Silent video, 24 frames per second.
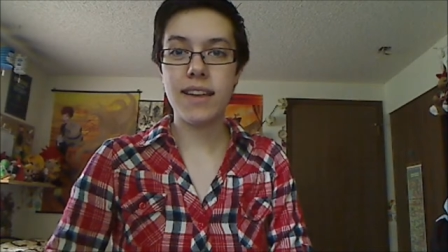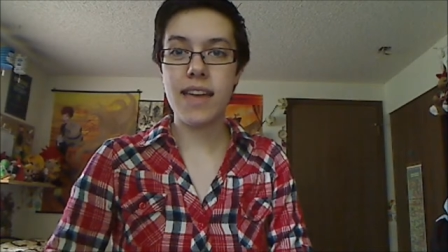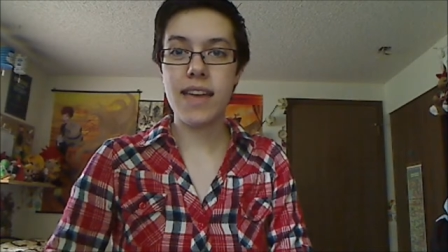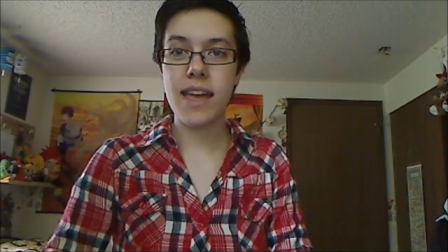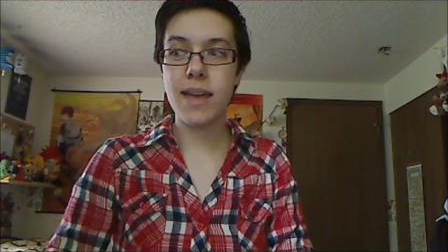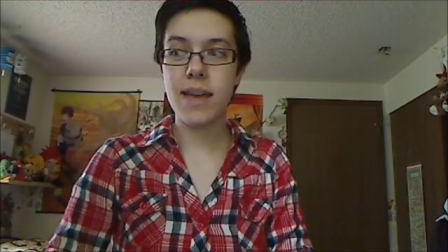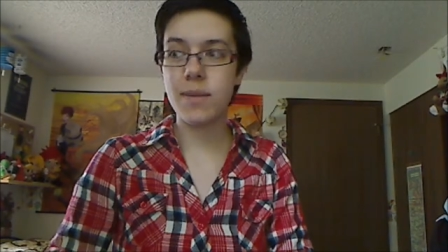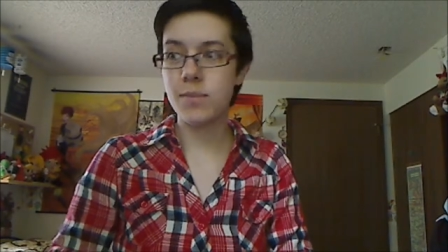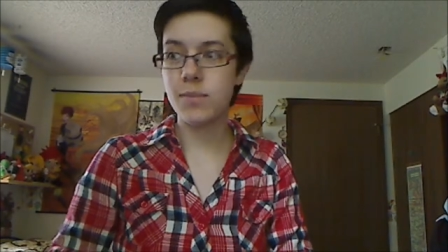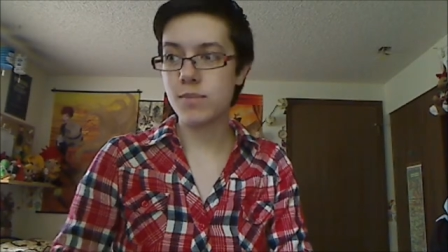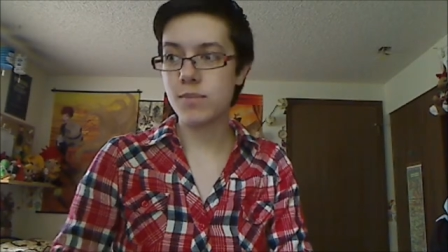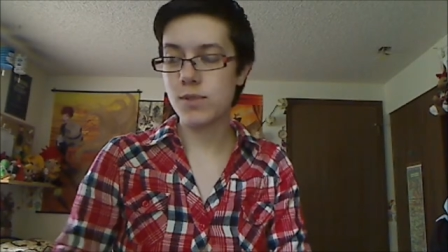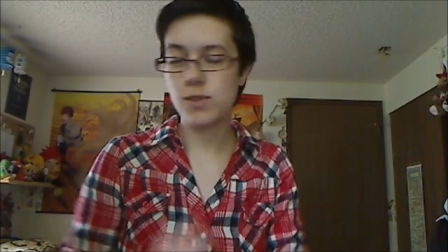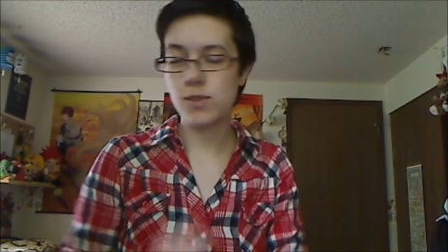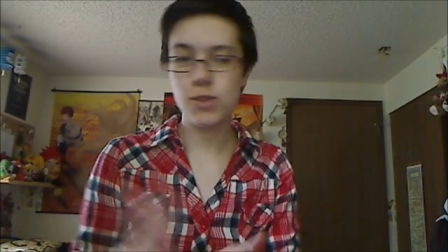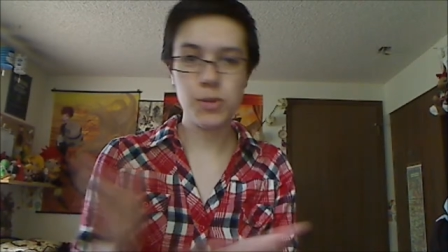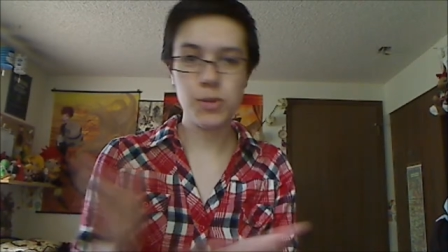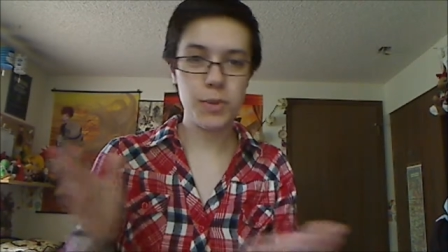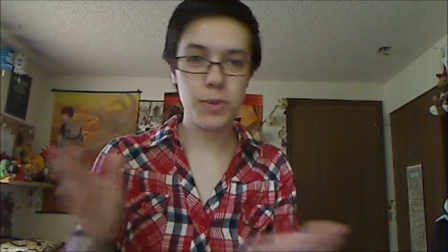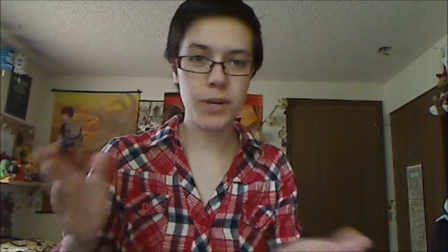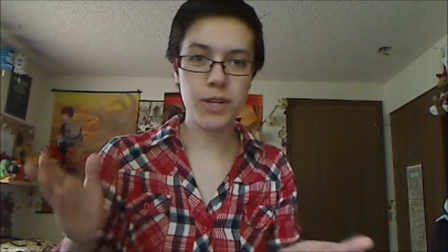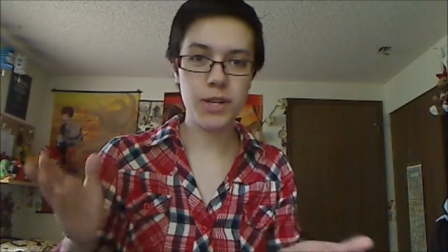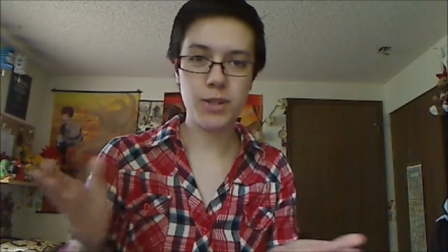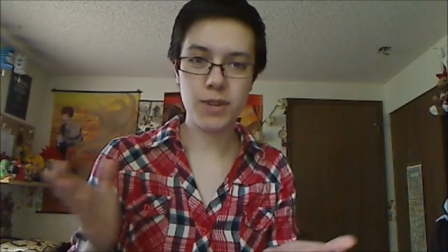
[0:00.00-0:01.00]
am
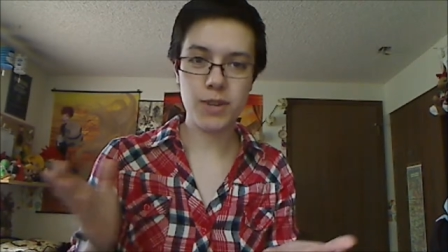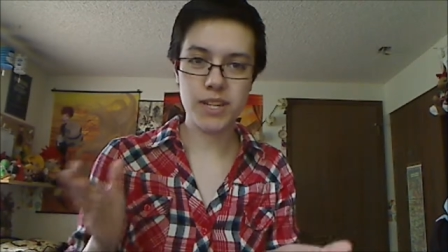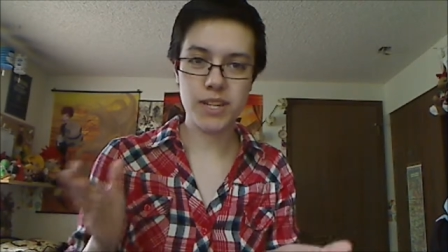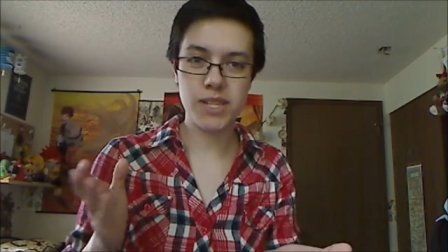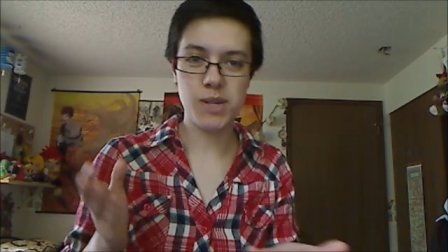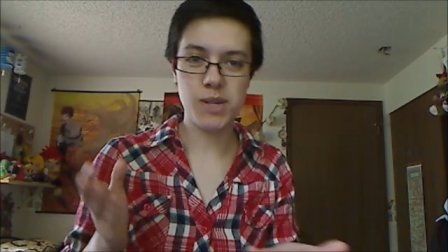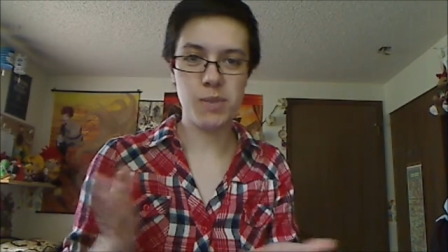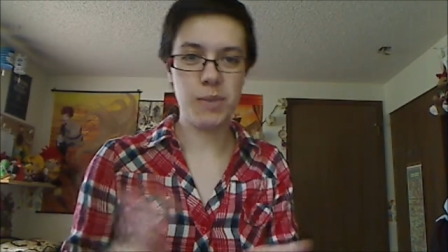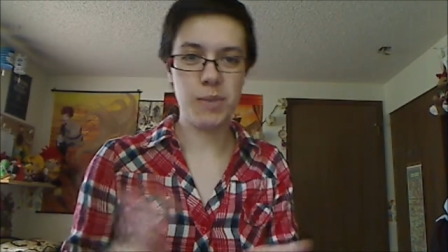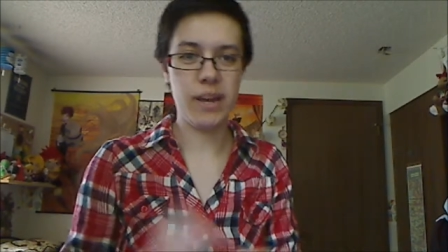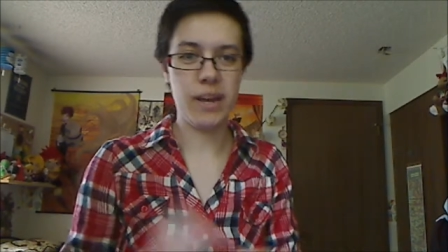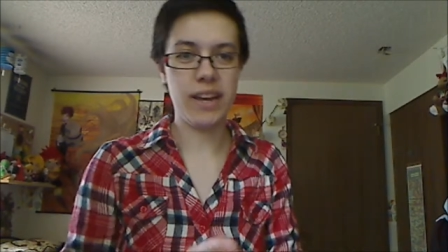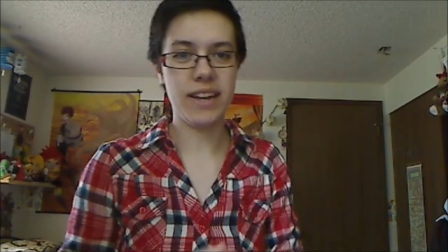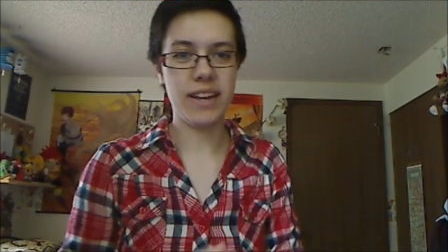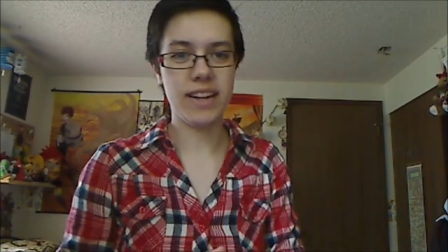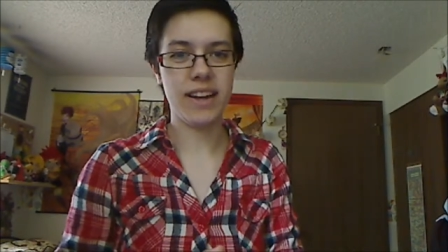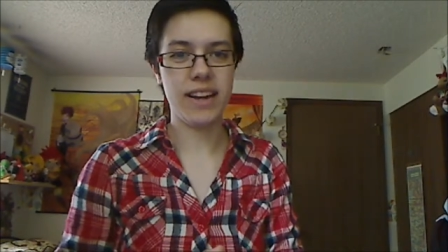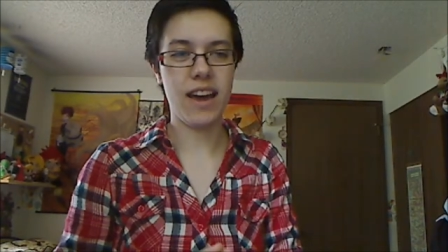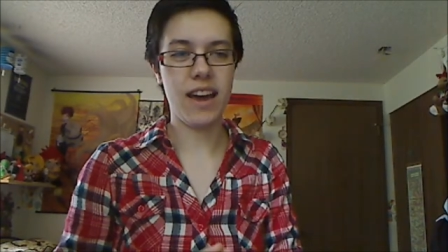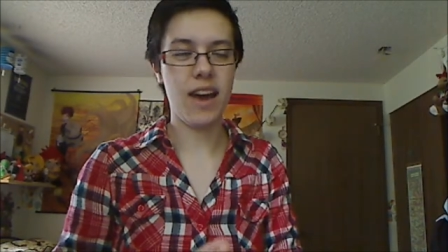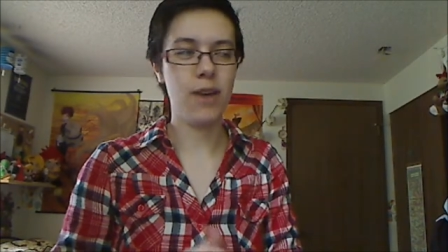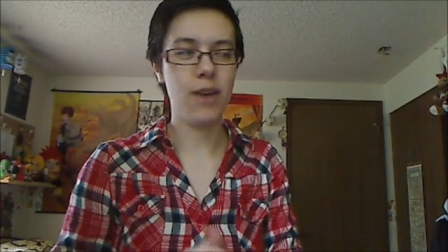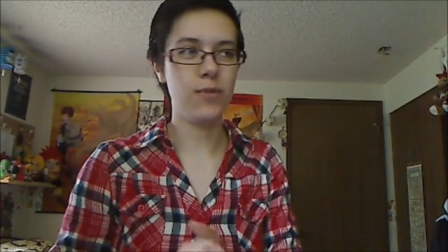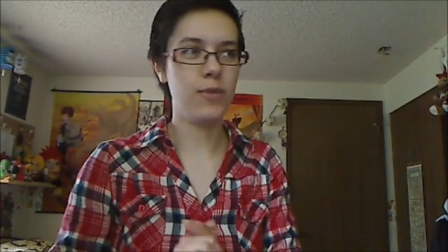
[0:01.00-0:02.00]
super interested in buying
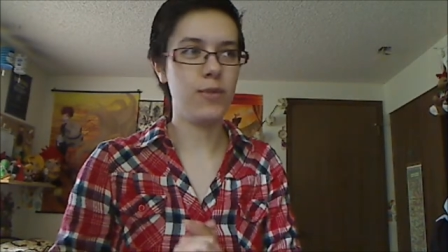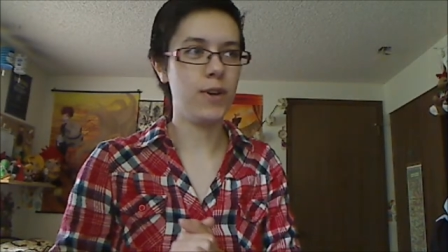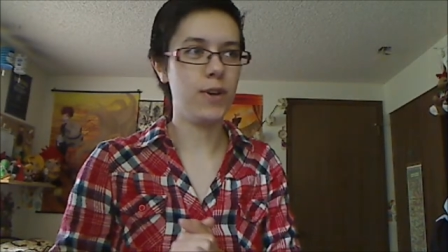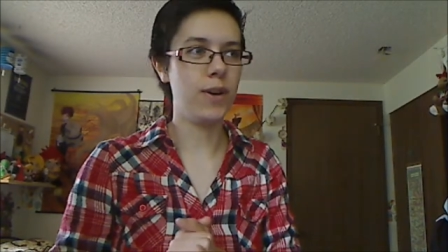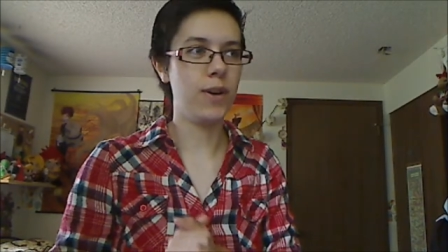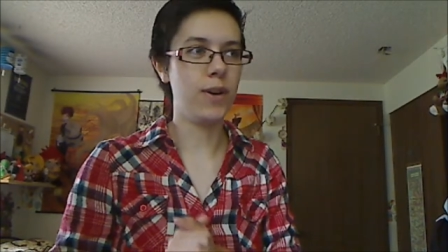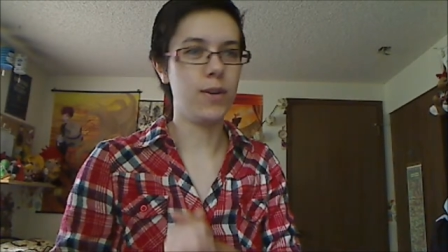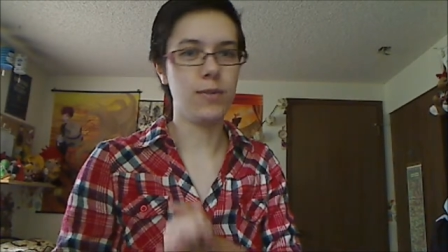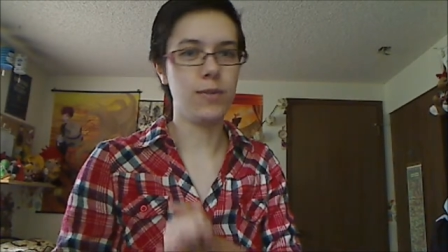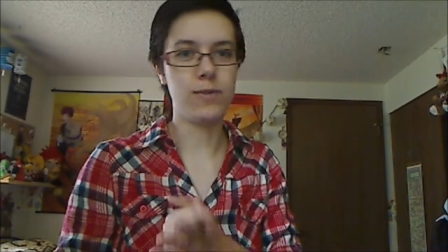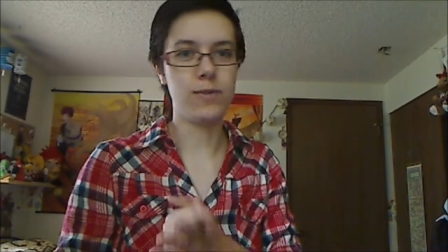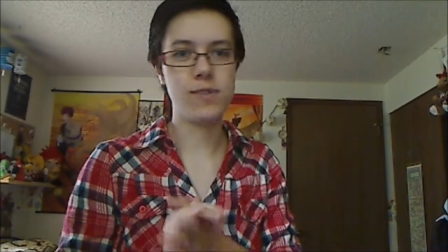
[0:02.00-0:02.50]
off of